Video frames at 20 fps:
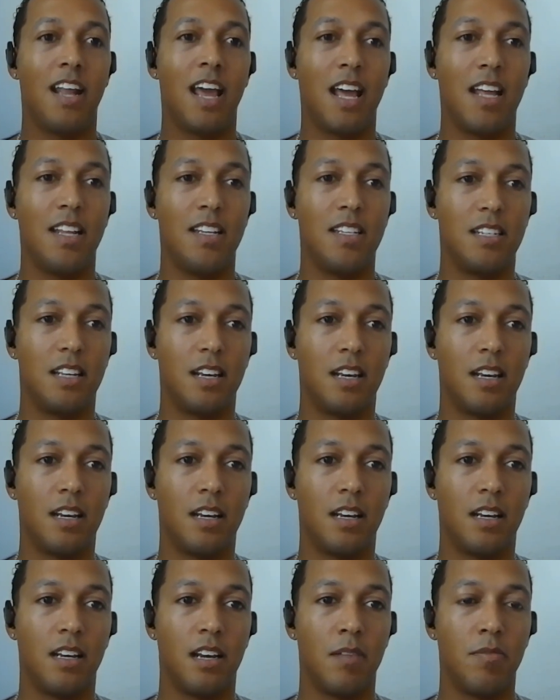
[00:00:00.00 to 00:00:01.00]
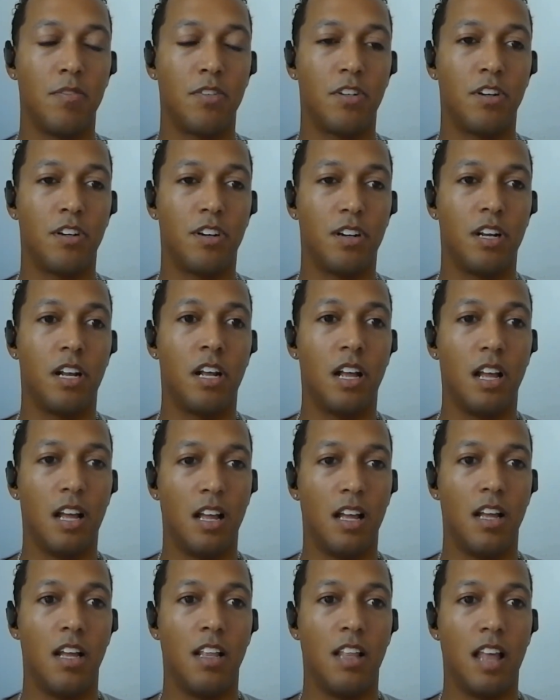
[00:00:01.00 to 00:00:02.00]
And I'm sure
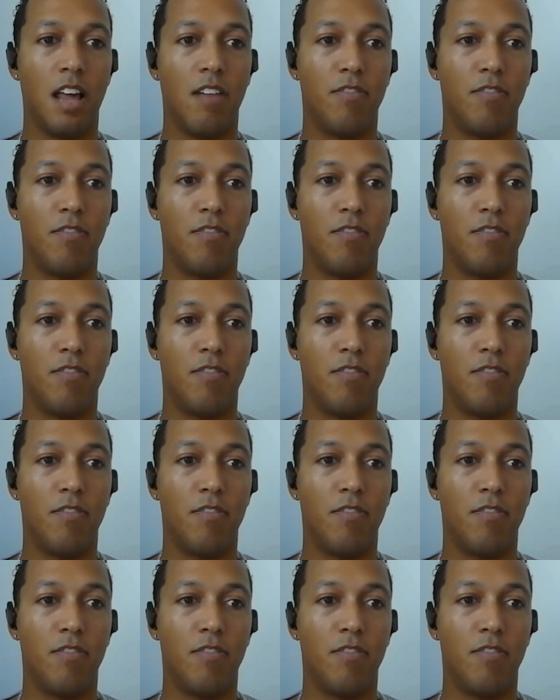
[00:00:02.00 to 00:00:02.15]
a lot of